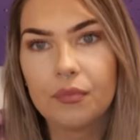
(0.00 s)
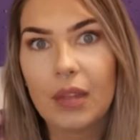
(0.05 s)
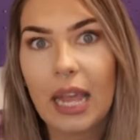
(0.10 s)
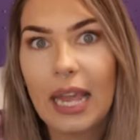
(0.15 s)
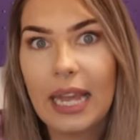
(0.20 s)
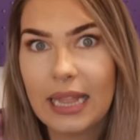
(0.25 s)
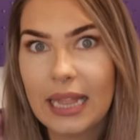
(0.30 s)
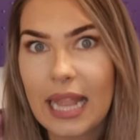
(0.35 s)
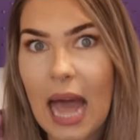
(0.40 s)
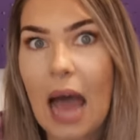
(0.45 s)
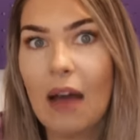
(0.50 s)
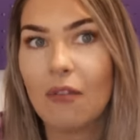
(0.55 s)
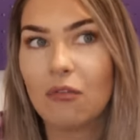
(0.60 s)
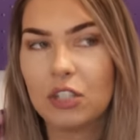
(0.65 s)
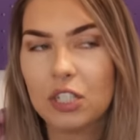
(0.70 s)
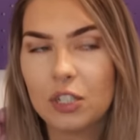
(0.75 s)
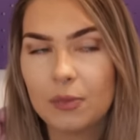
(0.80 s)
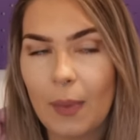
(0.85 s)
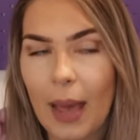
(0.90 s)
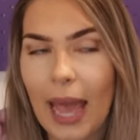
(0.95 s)
in that
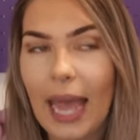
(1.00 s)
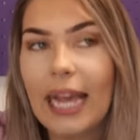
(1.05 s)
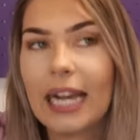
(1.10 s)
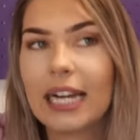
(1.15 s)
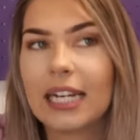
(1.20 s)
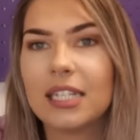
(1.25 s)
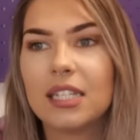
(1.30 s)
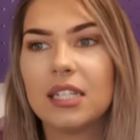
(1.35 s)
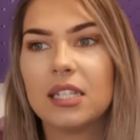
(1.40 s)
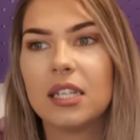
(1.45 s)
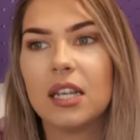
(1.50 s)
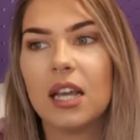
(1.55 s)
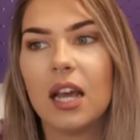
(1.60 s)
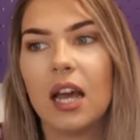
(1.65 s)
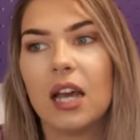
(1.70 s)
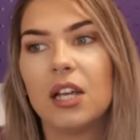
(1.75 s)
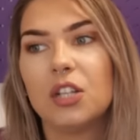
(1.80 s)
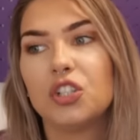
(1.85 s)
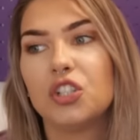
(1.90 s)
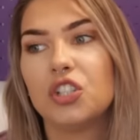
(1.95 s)
respect.
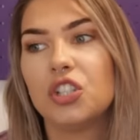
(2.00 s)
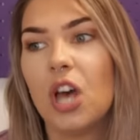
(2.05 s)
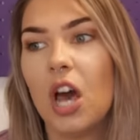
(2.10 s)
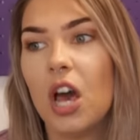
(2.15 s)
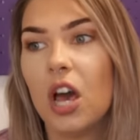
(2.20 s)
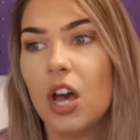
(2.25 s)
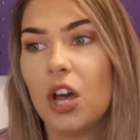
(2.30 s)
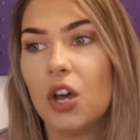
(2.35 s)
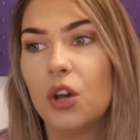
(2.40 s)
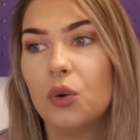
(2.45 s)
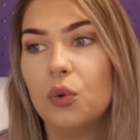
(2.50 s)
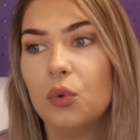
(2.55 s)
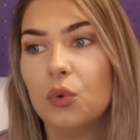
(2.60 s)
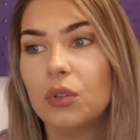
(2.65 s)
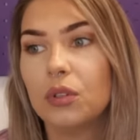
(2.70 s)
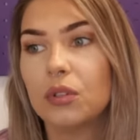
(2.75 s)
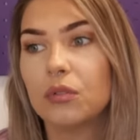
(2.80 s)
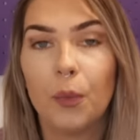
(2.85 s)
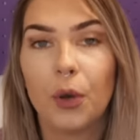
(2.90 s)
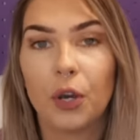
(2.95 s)

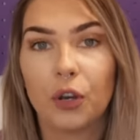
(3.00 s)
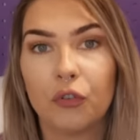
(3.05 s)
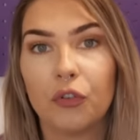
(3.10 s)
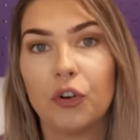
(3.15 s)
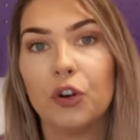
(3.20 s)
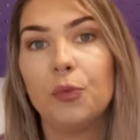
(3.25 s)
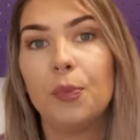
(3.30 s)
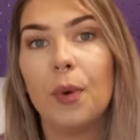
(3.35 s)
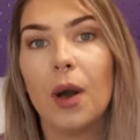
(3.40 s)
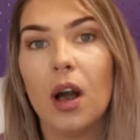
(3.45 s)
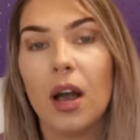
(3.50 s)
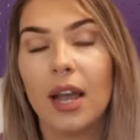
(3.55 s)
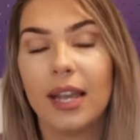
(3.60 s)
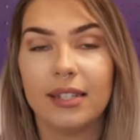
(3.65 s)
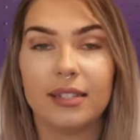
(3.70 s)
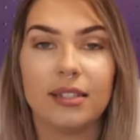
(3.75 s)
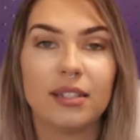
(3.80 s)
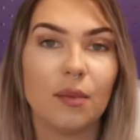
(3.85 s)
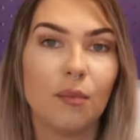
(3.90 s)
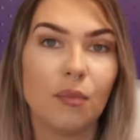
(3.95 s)
So, but crew bar
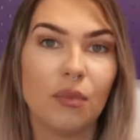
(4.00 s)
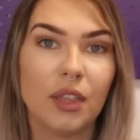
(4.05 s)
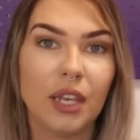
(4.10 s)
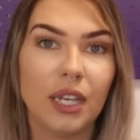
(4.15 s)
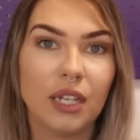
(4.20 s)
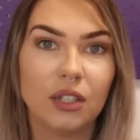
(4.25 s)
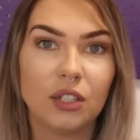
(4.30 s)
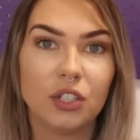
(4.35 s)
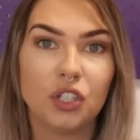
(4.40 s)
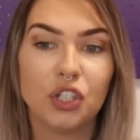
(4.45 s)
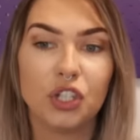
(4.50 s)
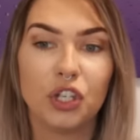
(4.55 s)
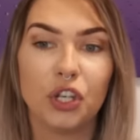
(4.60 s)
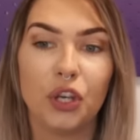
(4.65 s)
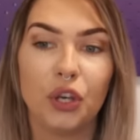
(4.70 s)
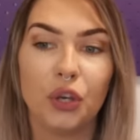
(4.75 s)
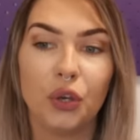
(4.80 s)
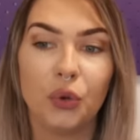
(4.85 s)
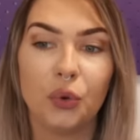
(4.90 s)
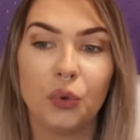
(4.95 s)
is something
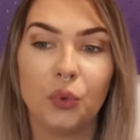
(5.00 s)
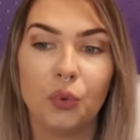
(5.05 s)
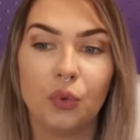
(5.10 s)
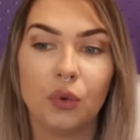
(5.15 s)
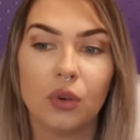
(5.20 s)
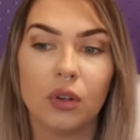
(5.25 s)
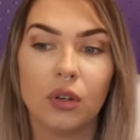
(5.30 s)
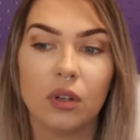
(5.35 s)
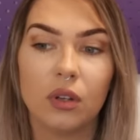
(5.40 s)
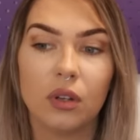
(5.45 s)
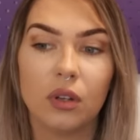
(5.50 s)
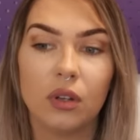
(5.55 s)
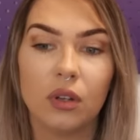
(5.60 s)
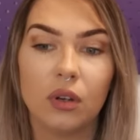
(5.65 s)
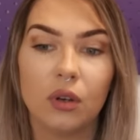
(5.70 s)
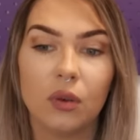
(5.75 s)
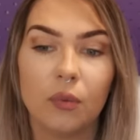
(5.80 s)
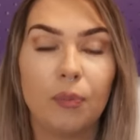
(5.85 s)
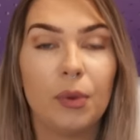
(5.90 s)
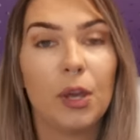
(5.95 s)
to
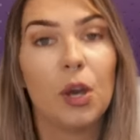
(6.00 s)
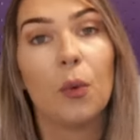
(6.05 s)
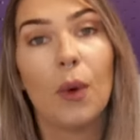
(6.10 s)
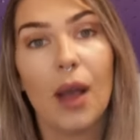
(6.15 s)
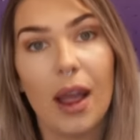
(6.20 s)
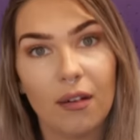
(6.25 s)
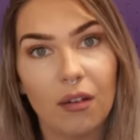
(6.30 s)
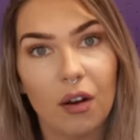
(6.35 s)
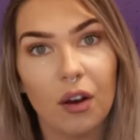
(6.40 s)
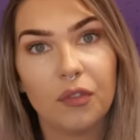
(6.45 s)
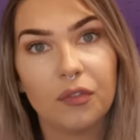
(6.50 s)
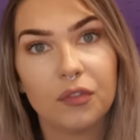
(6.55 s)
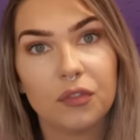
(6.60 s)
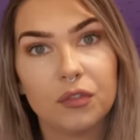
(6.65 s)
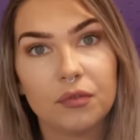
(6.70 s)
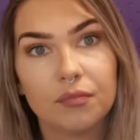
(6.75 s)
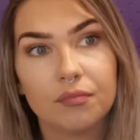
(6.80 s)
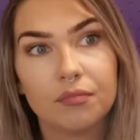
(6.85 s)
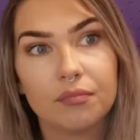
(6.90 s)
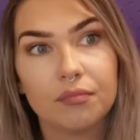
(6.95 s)
be aware of.
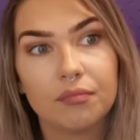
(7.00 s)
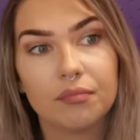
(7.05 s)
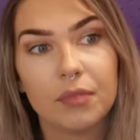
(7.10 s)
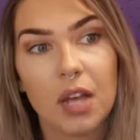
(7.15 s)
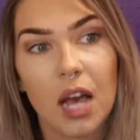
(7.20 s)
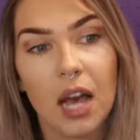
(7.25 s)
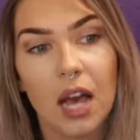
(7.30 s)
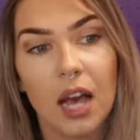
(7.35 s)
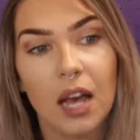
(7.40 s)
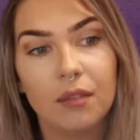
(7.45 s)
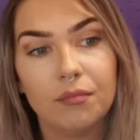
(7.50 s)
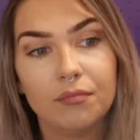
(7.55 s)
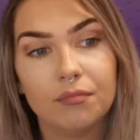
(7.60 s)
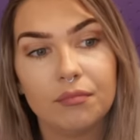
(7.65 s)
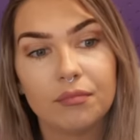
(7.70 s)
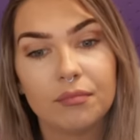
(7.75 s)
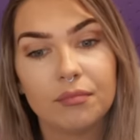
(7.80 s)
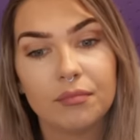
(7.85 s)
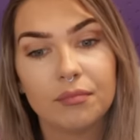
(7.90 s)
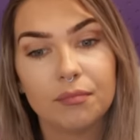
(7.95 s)

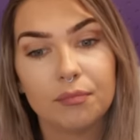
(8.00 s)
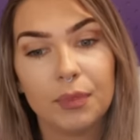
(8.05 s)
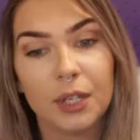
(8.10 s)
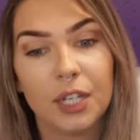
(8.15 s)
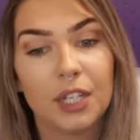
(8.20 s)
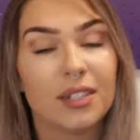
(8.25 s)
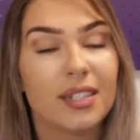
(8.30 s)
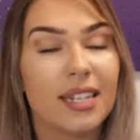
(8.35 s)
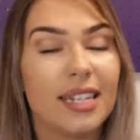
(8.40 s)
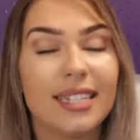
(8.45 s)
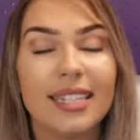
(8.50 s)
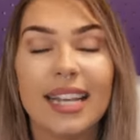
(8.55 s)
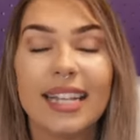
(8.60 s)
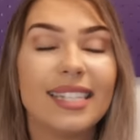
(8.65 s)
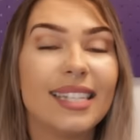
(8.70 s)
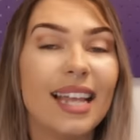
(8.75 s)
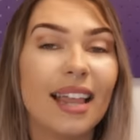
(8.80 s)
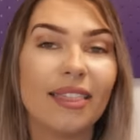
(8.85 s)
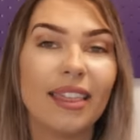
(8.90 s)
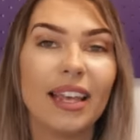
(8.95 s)
Because
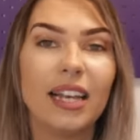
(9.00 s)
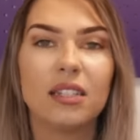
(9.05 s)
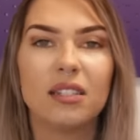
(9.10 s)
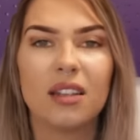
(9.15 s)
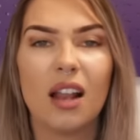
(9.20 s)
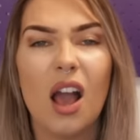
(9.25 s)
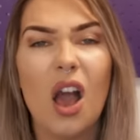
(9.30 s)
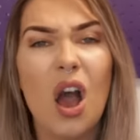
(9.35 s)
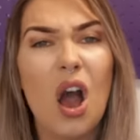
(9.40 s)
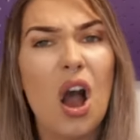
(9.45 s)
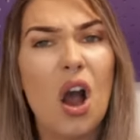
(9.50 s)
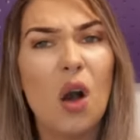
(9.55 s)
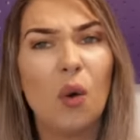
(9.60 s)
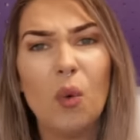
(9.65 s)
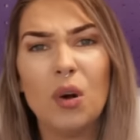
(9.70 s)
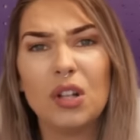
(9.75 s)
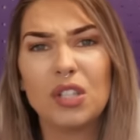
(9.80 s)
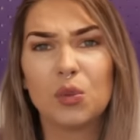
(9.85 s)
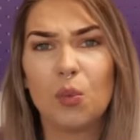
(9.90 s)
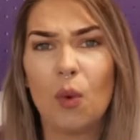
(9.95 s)
it's that thing, it's like, oh,
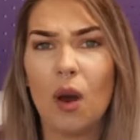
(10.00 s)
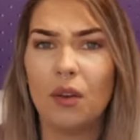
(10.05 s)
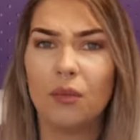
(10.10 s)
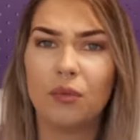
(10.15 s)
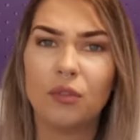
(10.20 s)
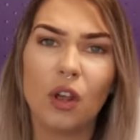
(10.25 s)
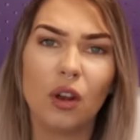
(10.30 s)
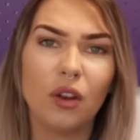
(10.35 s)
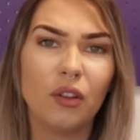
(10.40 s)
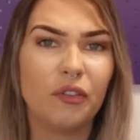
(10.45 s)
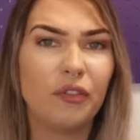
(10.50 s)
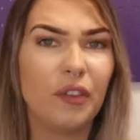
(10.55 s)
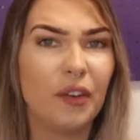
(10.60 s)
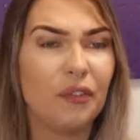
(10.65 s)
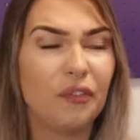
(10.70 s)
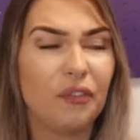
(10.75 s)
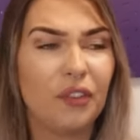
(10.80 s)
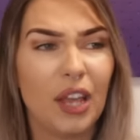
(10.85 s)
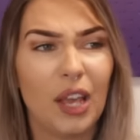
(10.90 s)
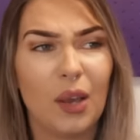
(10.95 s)
what's
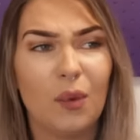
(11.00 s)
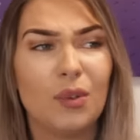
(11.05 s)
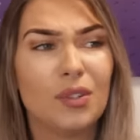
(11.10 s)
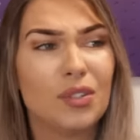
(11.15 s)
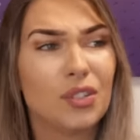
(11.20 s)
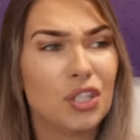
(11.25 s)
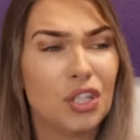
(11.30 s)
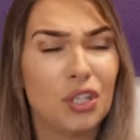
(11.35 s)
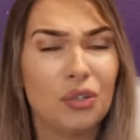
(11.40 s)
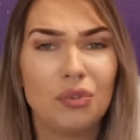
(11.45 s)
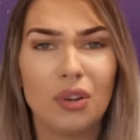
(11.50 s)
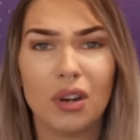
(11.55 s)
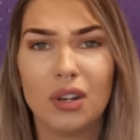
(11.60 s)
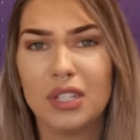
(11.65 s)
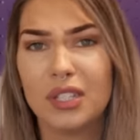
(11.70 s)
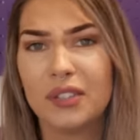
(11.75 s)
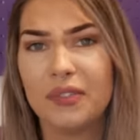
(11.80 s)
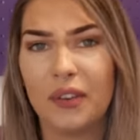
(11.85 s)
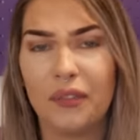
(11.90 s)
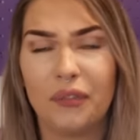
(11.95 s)
$1.50? What's
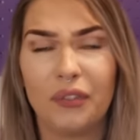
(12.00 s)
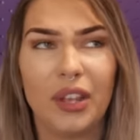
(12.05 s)
$2.50?